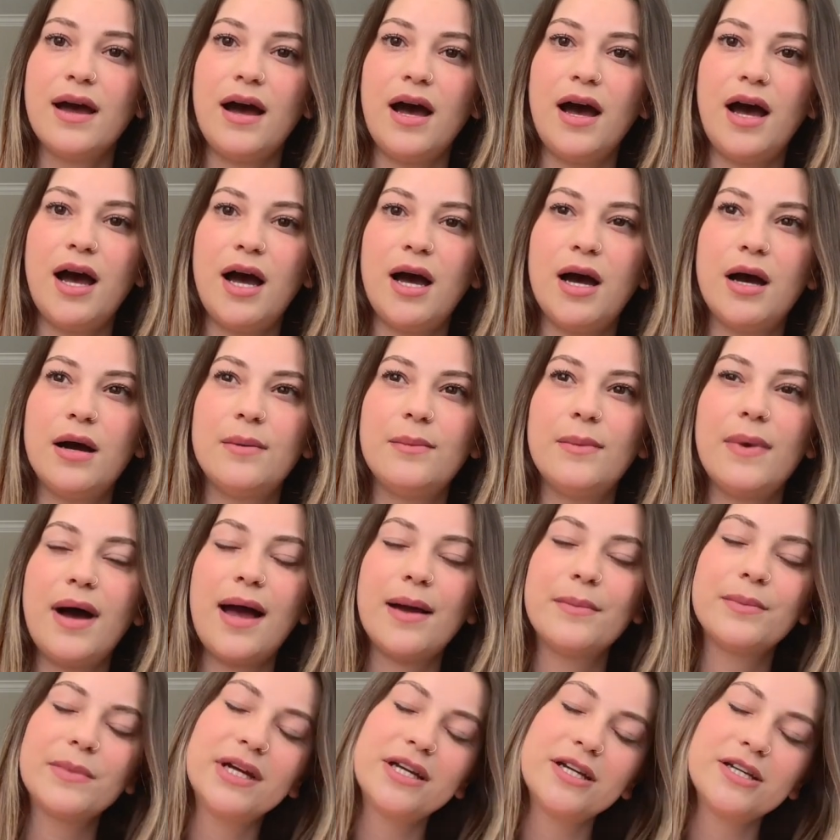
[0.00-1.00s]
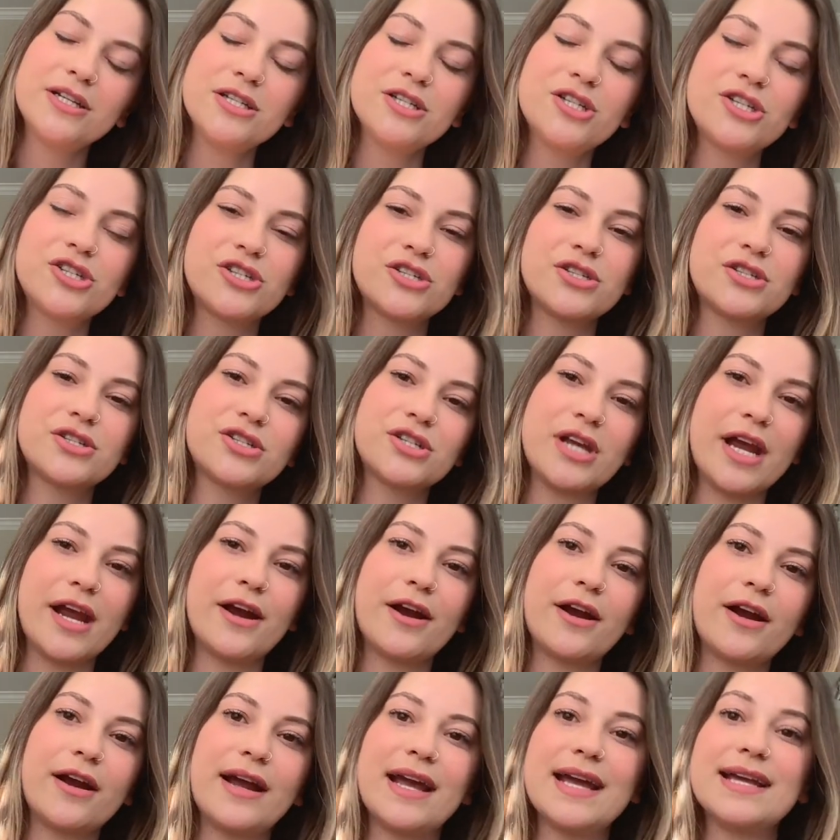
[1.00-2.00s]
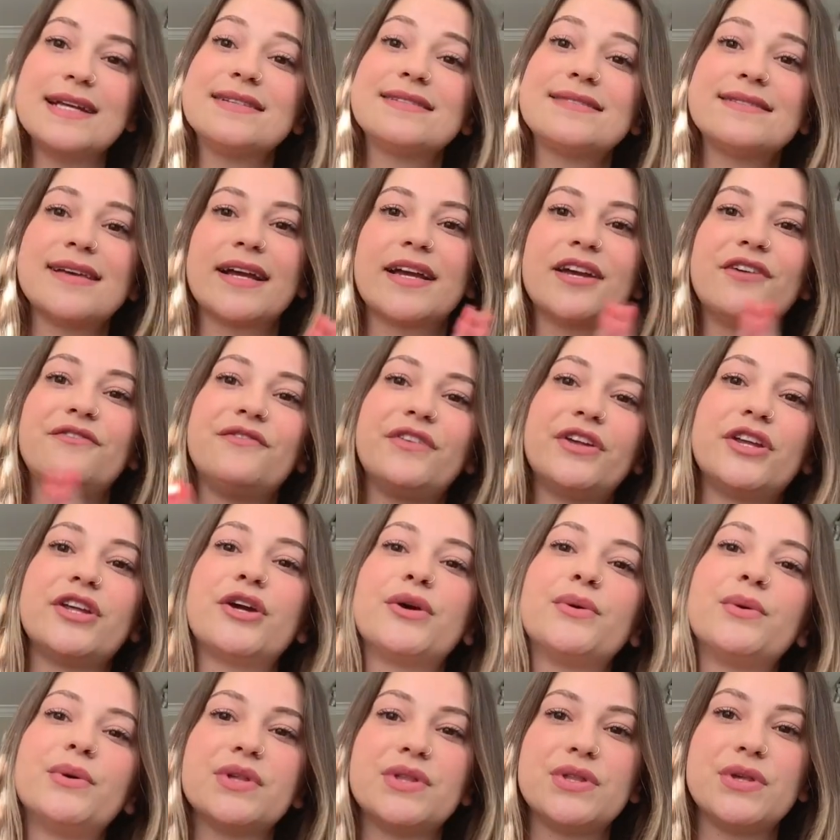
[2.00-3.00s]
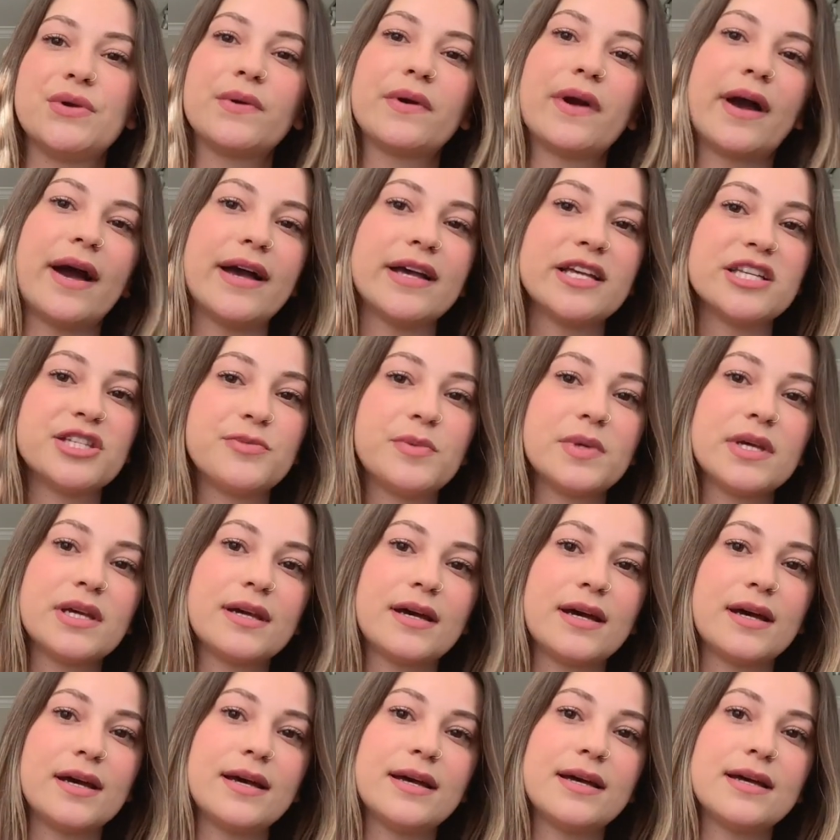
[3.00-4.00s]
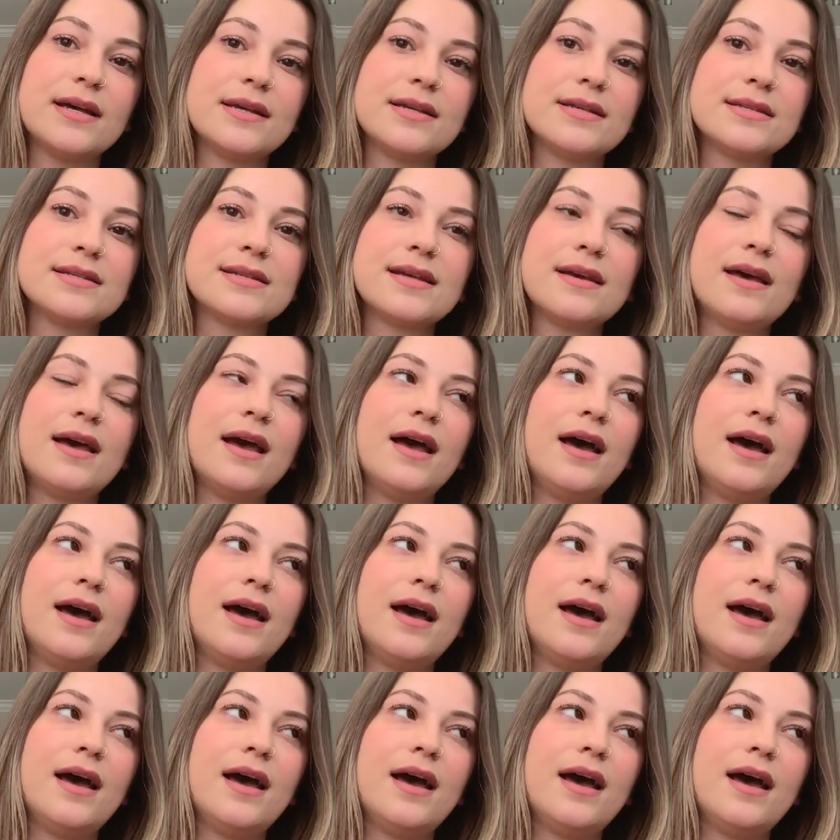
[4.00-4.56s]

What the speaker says: I'm gonna share a second video with you guys because